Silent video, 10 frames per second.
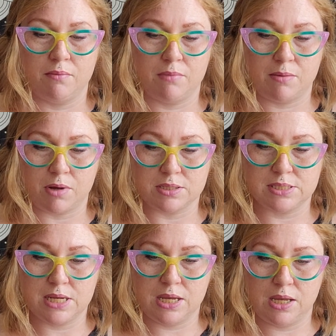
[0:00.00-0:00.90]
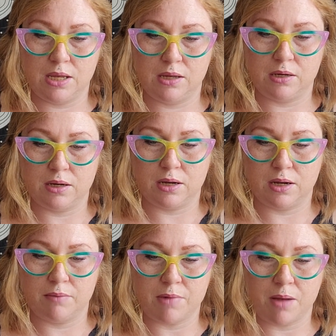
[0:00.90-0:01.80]
Mabon tea,
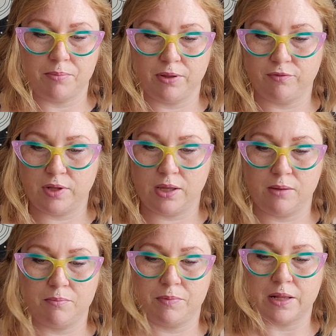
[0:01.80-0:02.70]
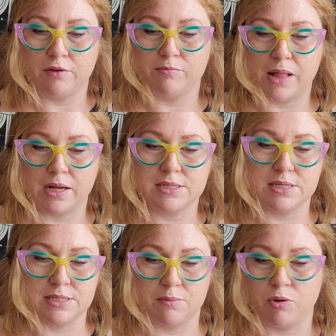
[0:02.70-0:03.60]
um, uplifting, blend of black tea,
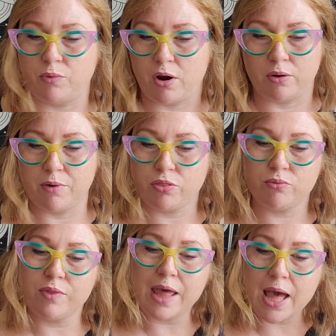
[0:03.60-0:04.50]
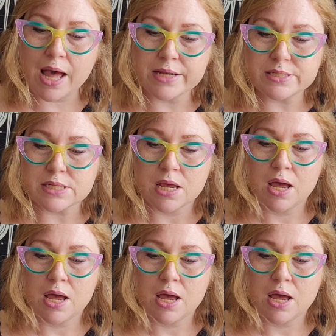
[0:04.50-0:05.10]
cinnamon. We already went through that.